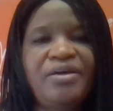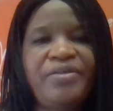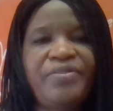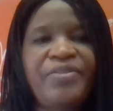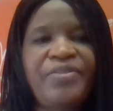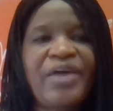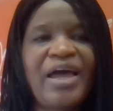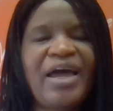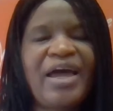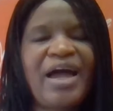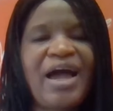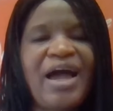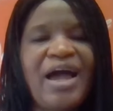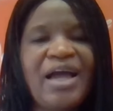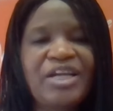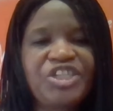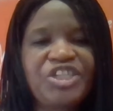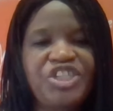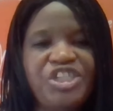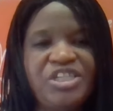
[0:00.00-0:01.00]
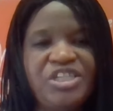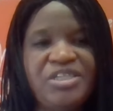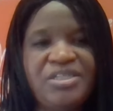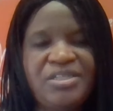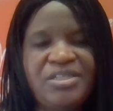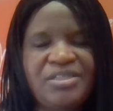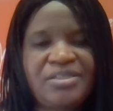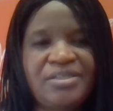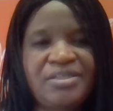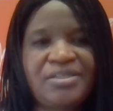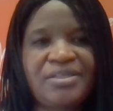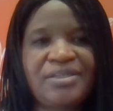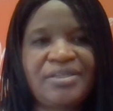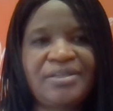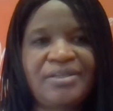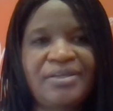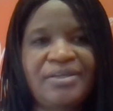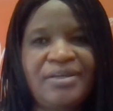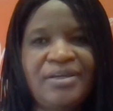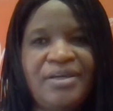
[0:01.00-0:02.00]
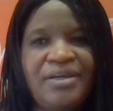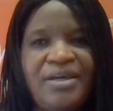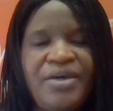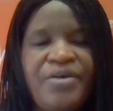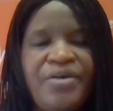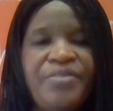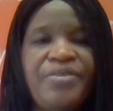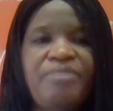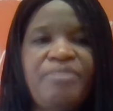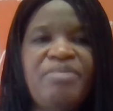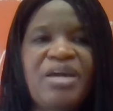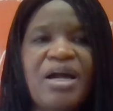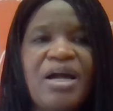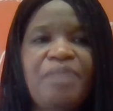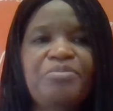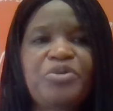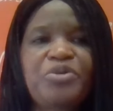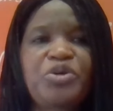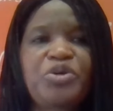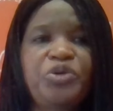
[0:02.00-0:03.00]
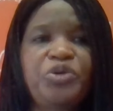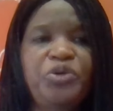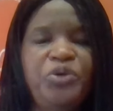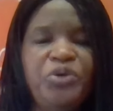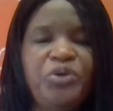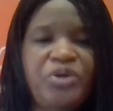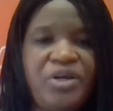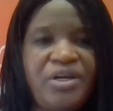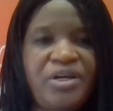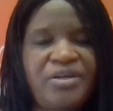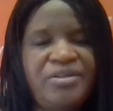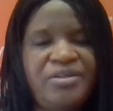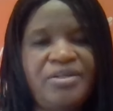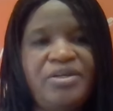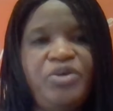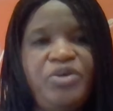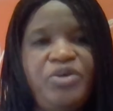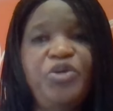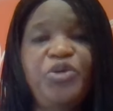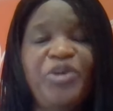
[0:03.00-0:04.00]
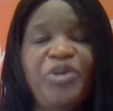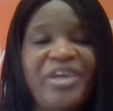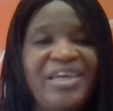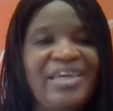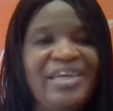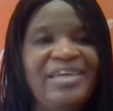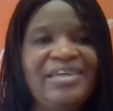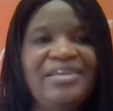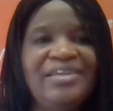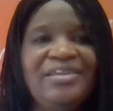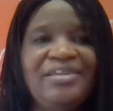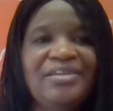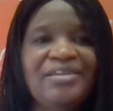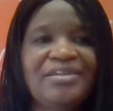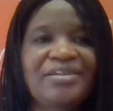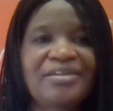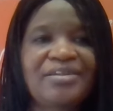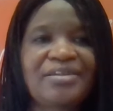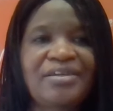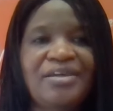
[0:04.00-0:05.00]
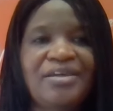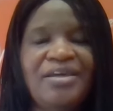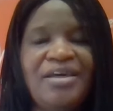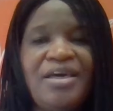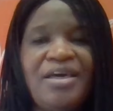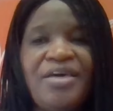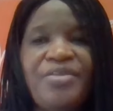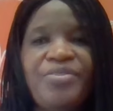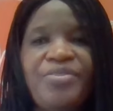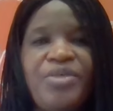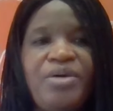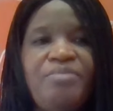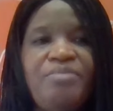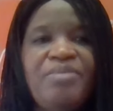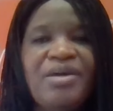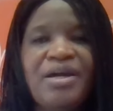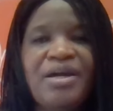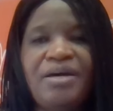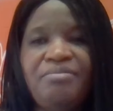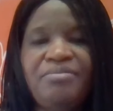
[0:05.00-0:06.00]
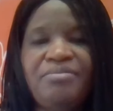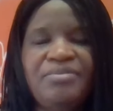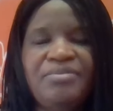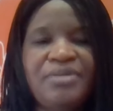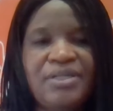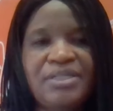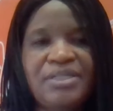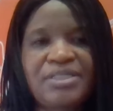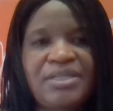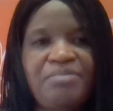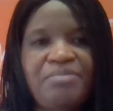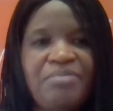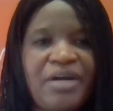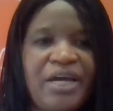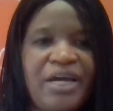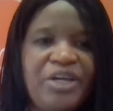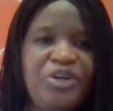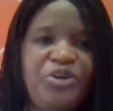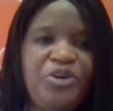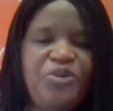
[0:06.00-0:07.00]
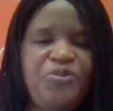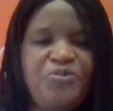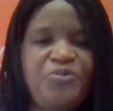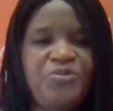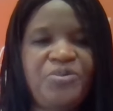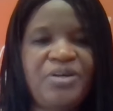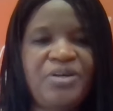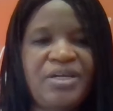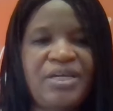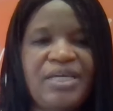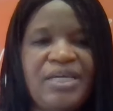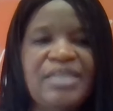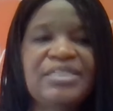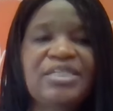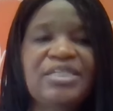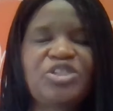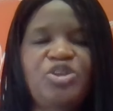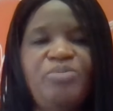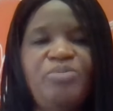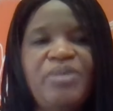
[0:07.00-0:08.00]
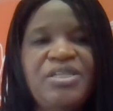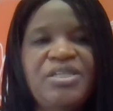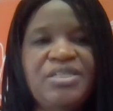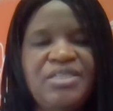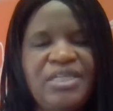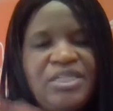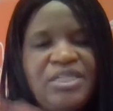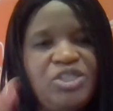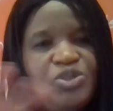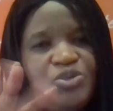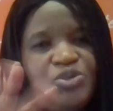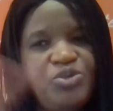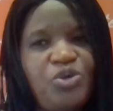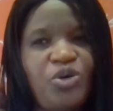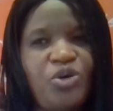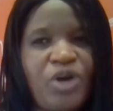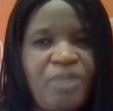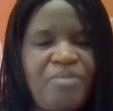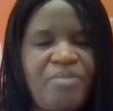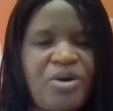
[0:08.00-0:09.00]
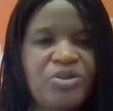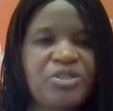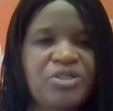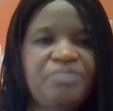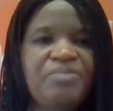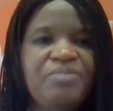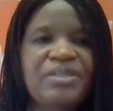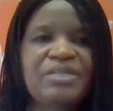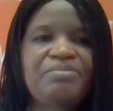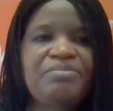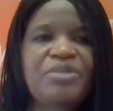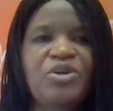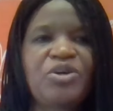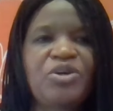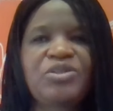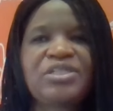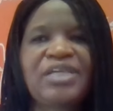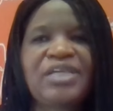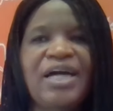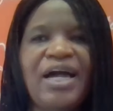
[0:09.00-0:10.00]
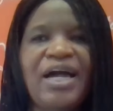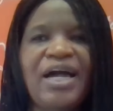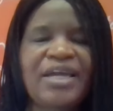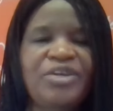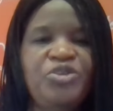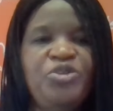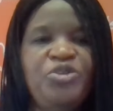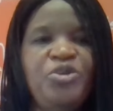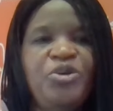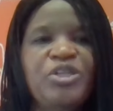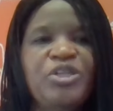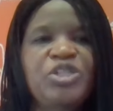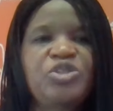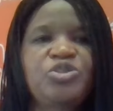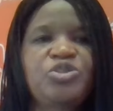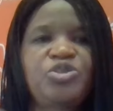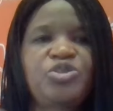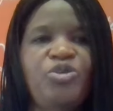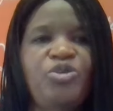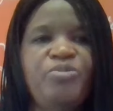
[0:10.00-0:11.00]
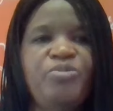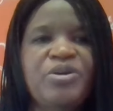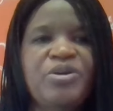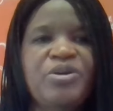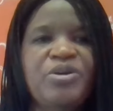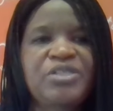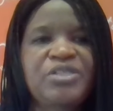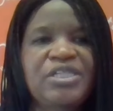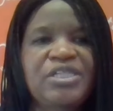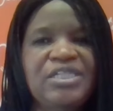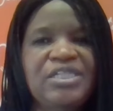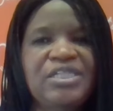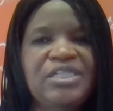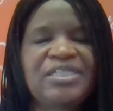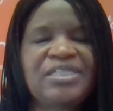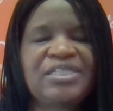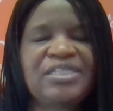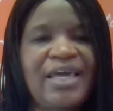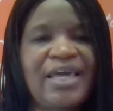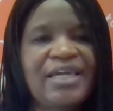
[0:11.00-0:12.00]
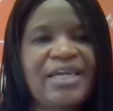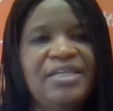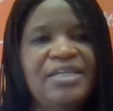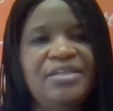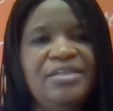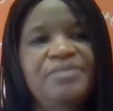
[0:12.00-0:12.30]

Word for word: their actions they become crook, crooked they become some kind of is there so much things to talk about but because i do not want to talk because it is like it,